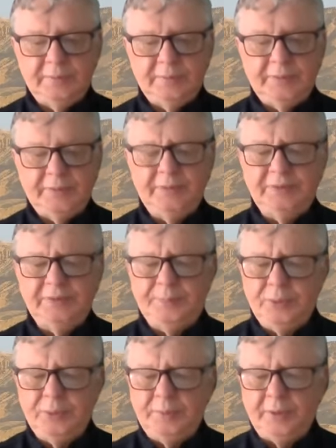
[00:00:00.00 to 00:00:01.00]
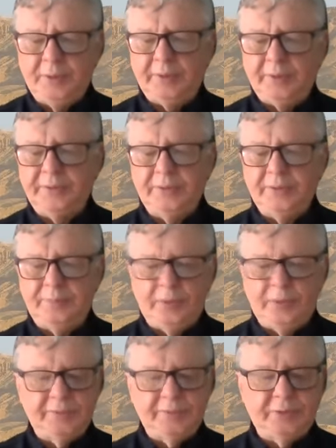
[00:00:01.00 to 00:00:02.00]
He was of poor birth and
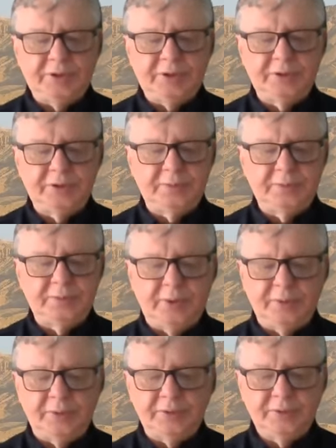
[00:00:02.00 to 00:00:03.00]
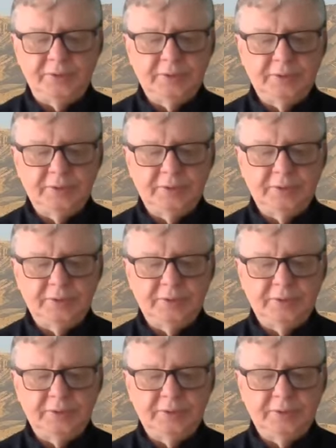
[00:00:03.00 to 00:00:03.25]
born of Christian parents,